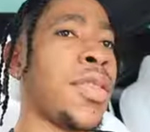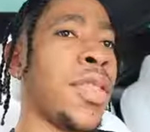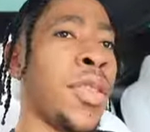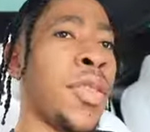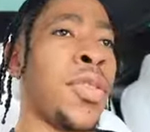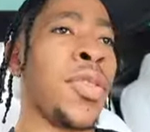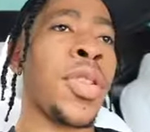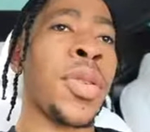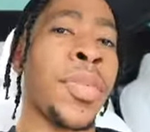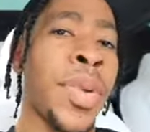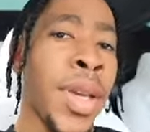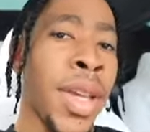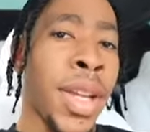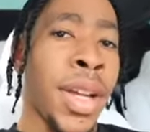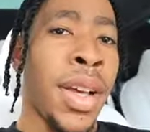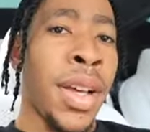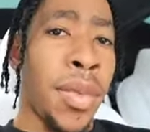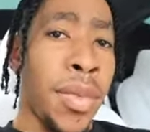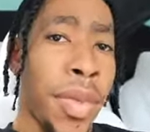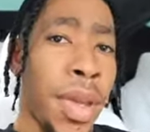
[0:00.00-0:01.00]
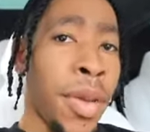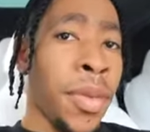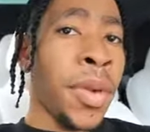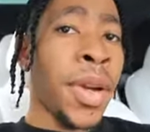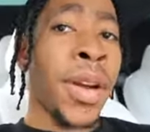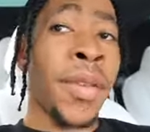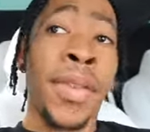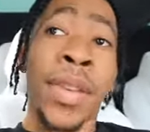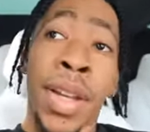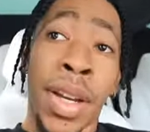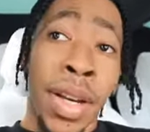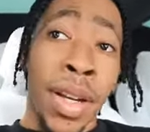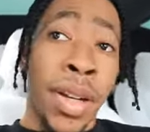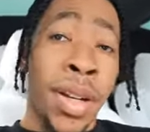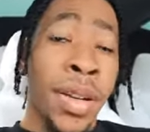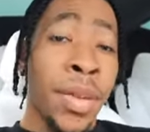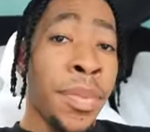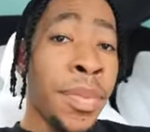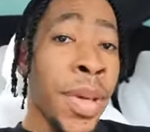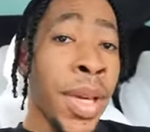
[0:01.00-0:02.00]
So you can pick it up at whatever
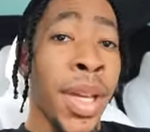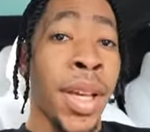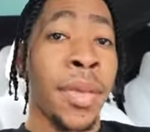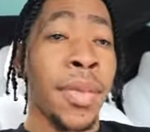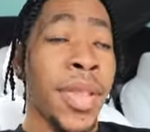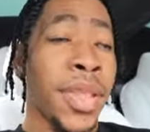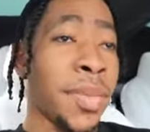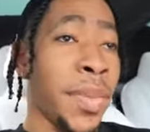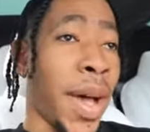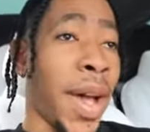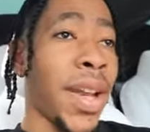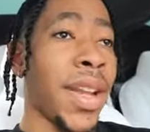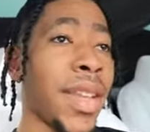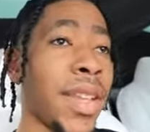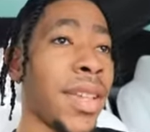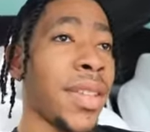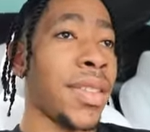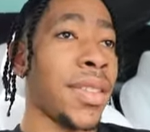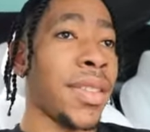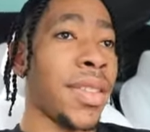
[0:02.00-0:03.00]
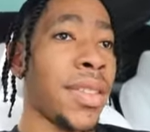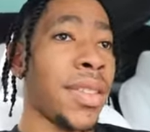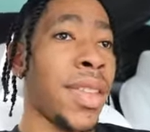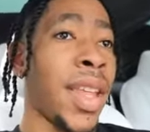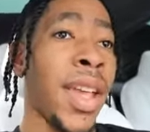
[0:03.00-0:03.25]
their pickup spot is.